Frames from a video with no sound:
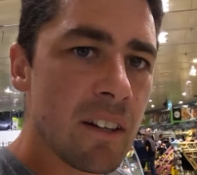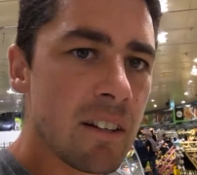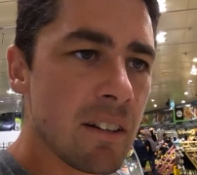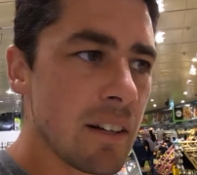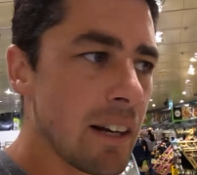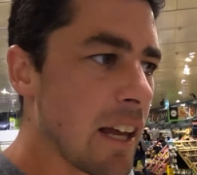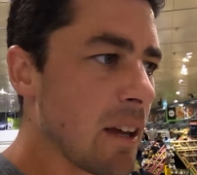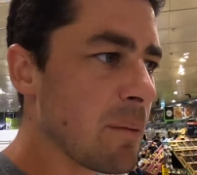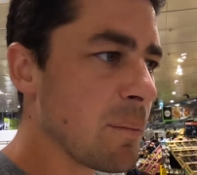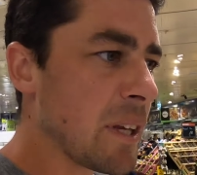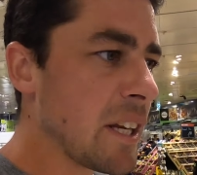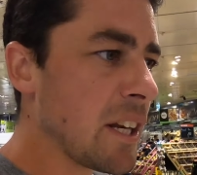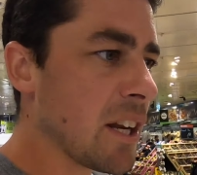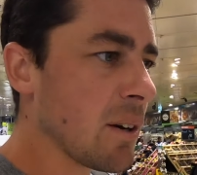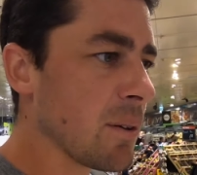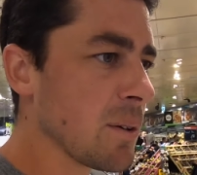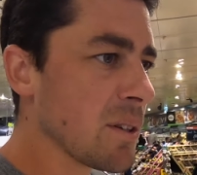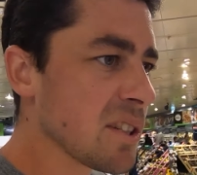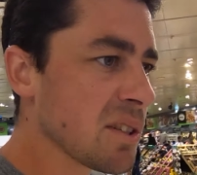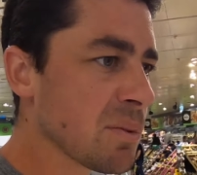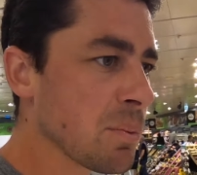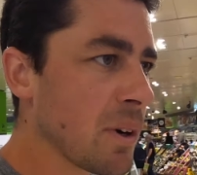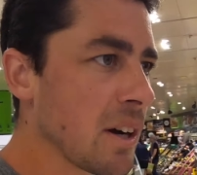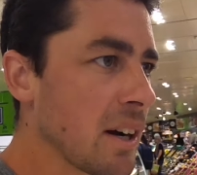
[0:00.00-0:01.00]
let me know
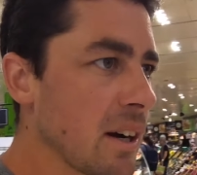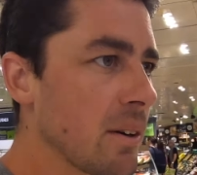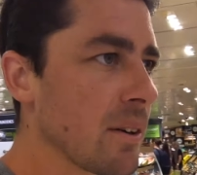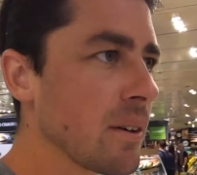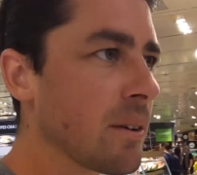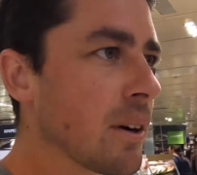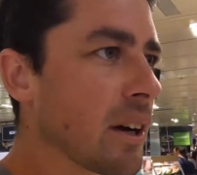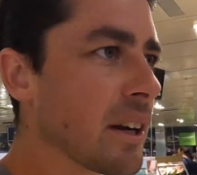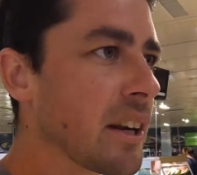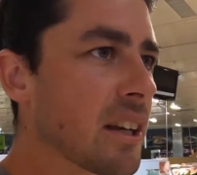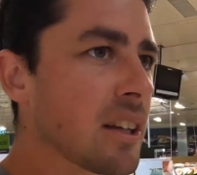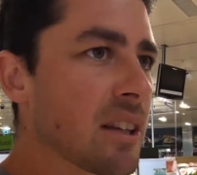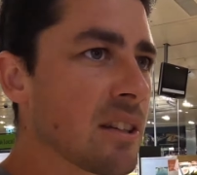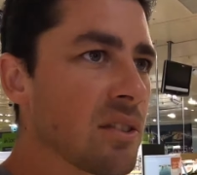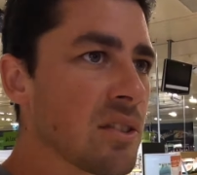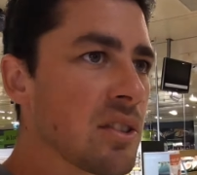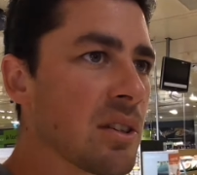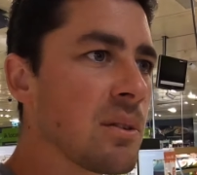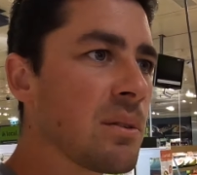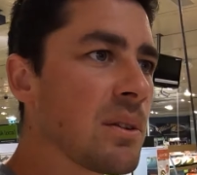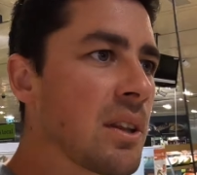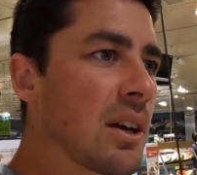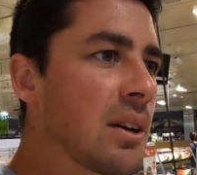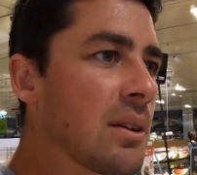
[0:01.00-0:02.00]
as well, and I can
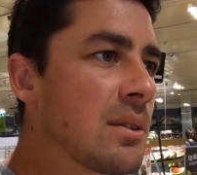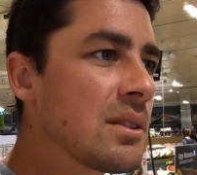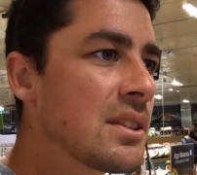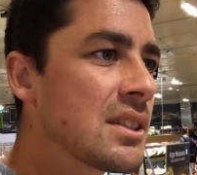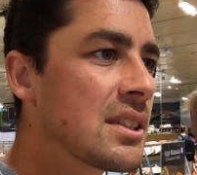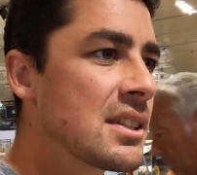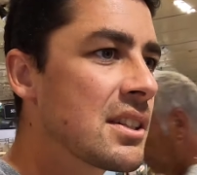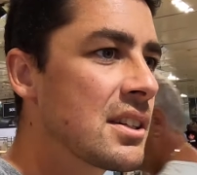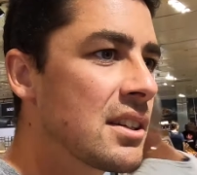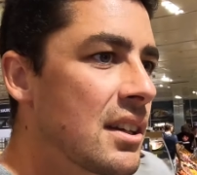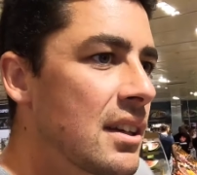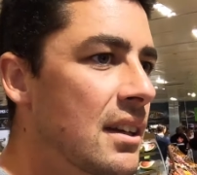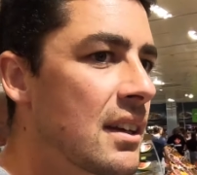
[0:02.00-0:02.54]
do those.